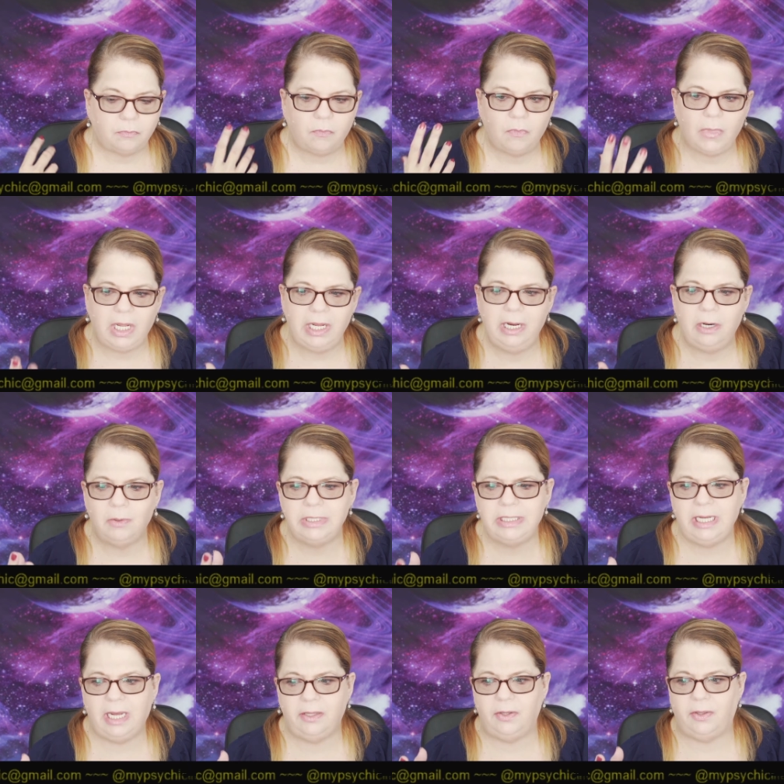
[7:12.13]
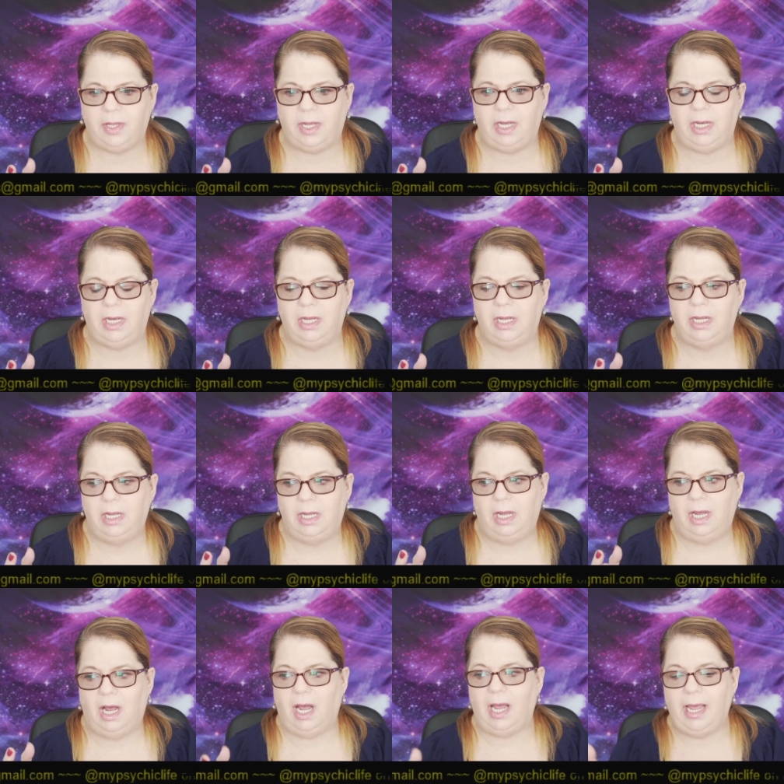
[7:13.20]
here was the other thing.
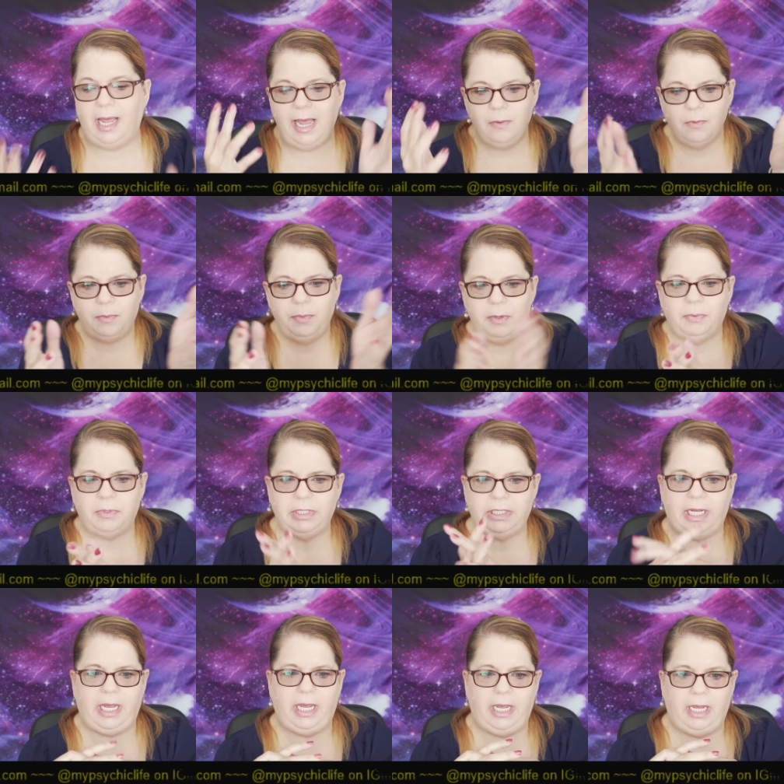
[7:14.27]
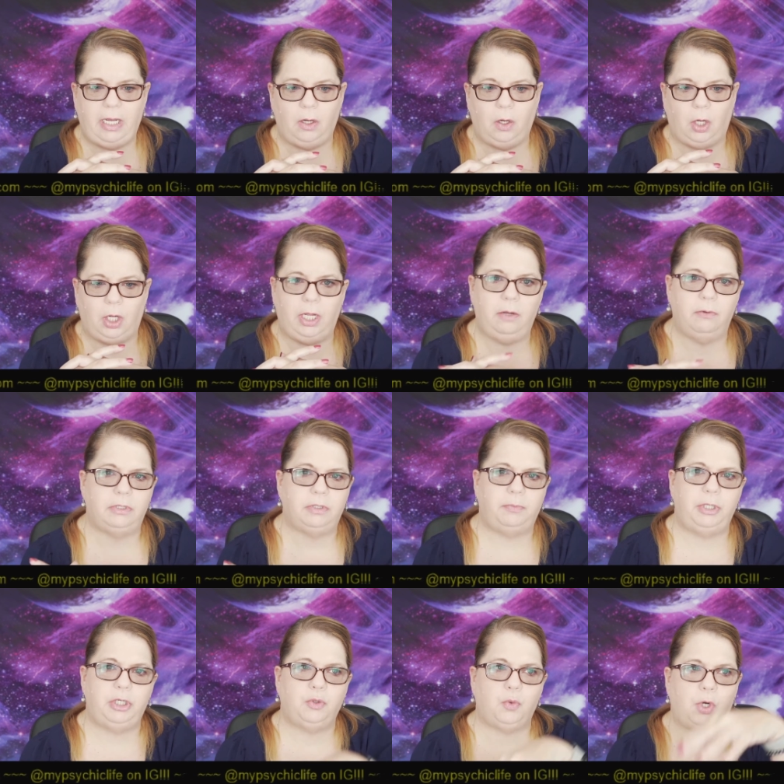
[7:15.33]
I hate when people say he was
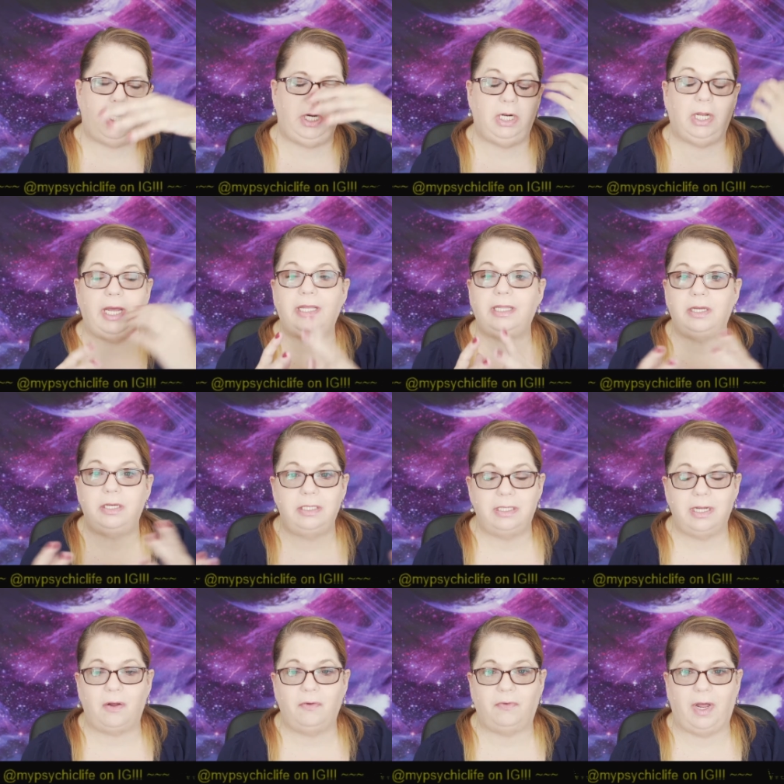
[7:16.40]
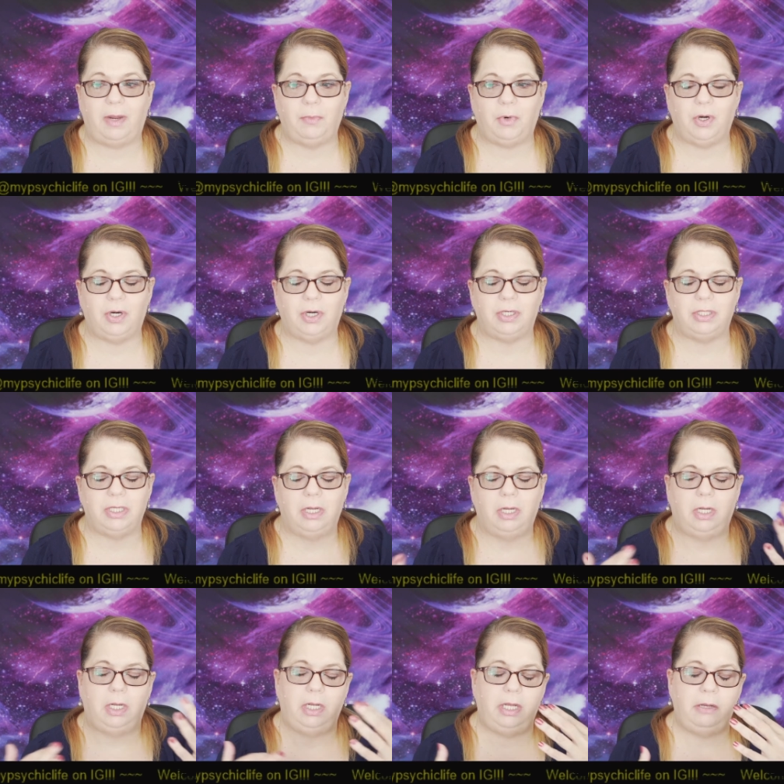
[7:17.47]
between, like in the Delphi murders,
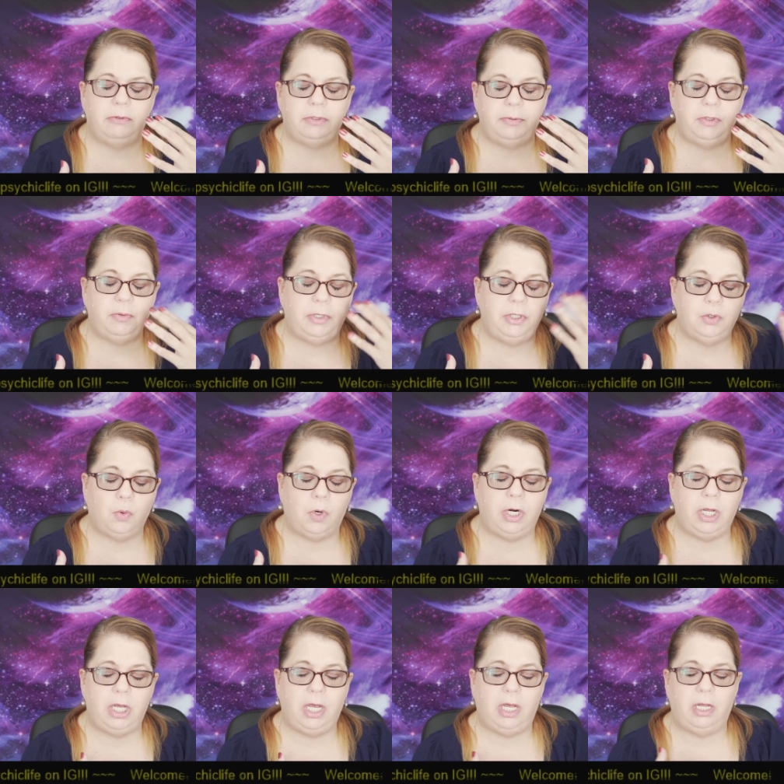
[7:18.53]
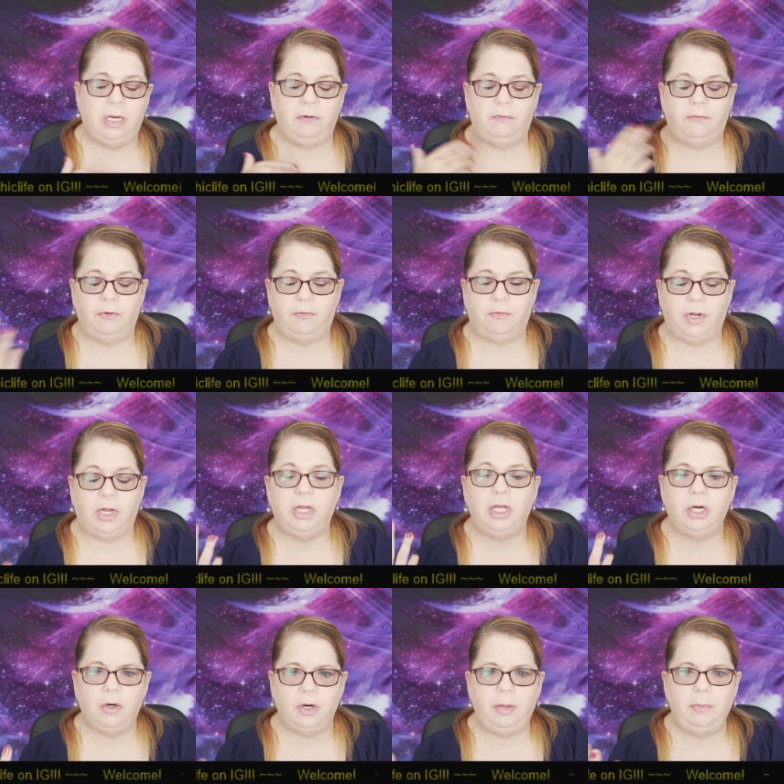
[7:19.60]
he was between 20 and 50. You
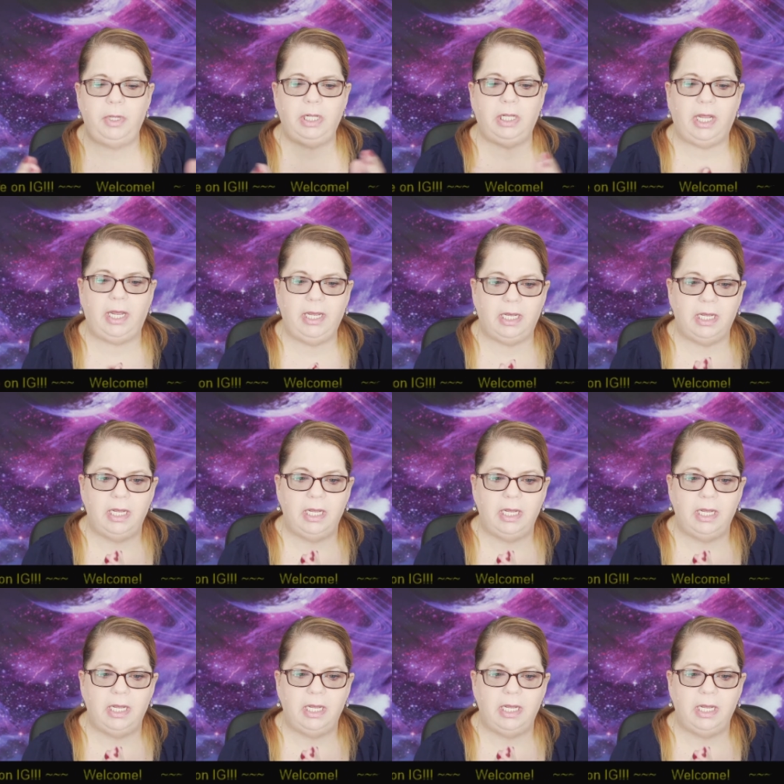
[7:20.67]
know what I mean? Like,